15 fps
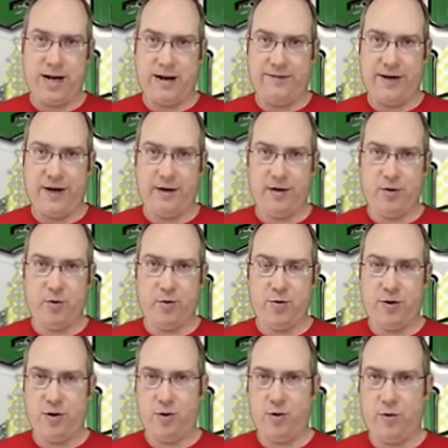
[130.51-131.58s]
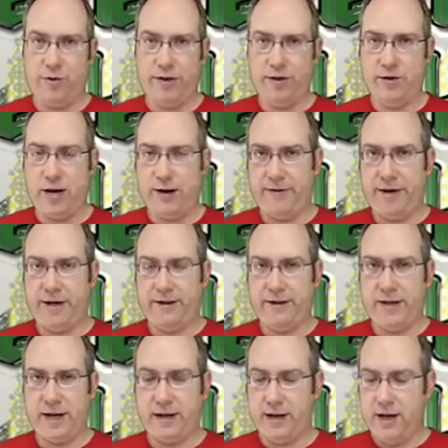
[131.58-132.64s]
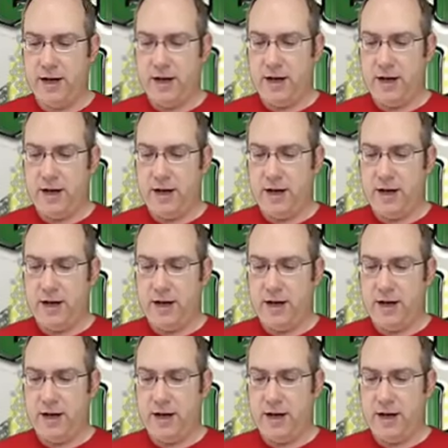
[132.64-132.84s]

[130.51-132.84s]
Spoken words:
have it at, or the cold that you have it at set.